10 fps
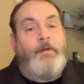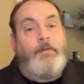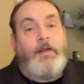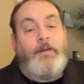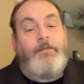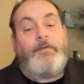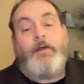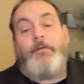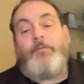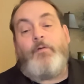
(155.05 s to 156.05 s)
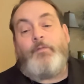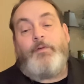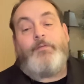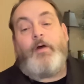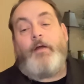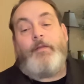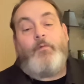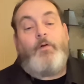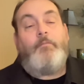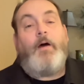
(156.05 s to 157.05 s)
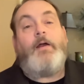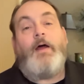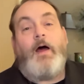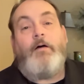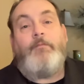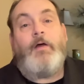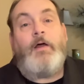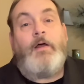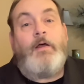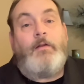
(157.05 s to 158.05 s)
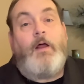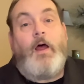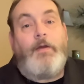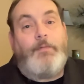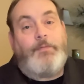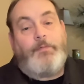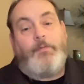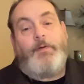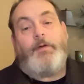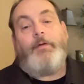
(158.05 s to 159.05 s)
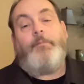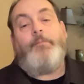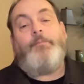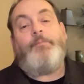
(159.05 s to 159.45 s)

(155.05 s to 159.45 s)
and that he sent his only Son that we might have life through him.